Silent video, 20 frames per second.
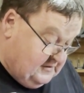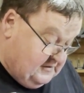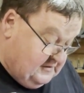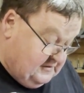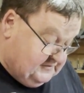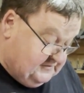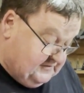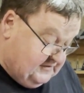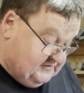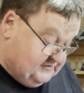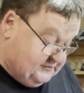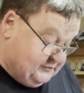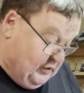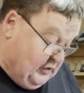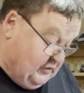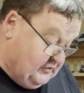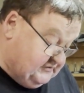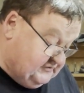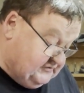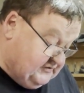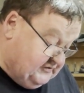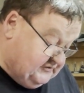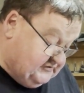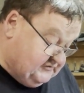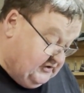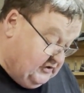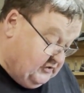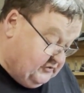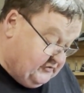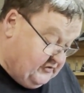So the sprocket's got a
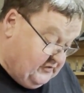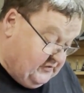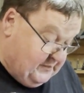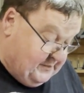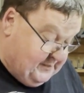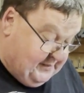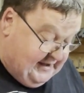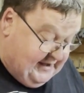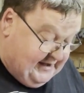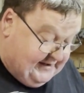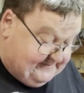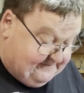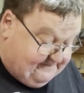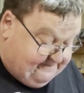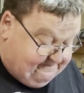shoulder on the back,